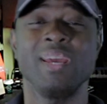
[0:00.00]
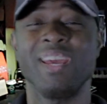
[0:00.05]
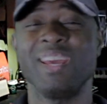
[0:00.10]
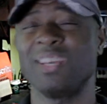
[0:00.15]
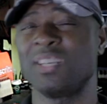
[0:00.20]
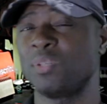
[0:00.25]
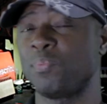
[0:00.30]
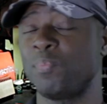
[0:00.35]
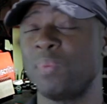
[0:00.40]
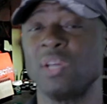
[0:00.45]

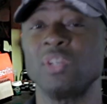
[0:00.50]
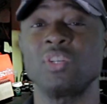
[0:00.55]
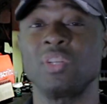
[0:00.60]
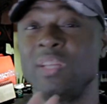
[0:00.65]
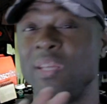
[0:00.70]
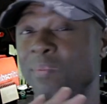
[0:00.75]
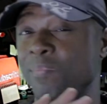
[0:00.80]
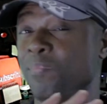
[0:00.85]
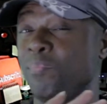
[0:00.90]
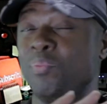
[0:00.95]

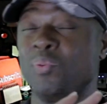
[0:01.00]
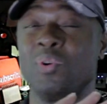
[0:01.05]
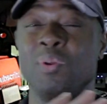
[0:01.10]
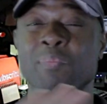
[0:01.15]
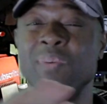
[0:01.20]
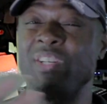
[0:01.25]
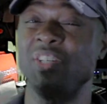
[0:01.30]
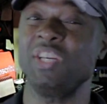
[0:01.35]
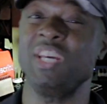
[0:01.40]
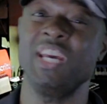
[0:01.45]
especially pretty
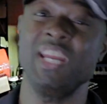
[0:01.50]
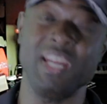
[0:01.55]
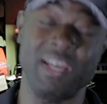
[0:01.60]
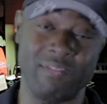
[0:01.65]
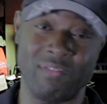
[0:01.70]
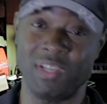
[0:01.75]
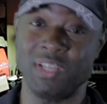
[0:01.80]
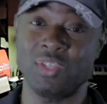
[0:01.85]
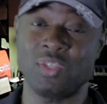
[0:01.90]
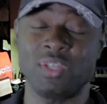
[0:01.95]
much any
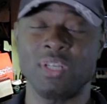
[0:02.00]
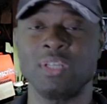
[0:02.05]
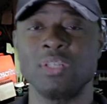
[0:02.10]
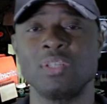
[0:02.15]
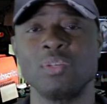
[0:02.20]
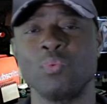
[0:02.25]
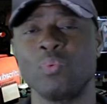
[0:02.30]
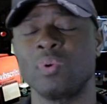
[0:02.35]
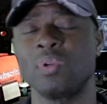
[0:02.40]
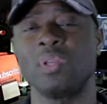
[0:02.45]
of these things
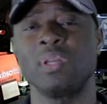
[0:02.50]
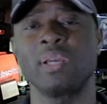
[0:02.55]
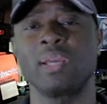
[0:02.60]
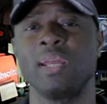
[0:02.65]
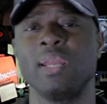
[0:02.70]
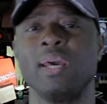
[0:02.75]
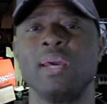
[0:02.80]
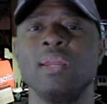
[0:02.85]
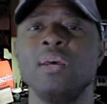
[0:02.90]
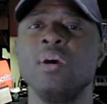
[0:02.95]
that we're
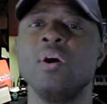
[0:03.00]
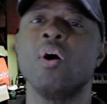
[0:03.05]
looking at,